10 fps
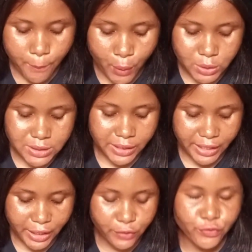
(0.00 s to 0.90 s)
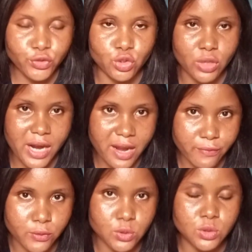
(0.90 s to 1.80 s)
But if you
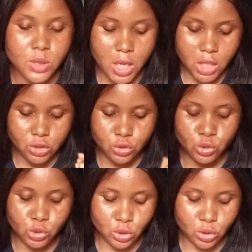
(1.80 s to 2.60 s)
haven't, do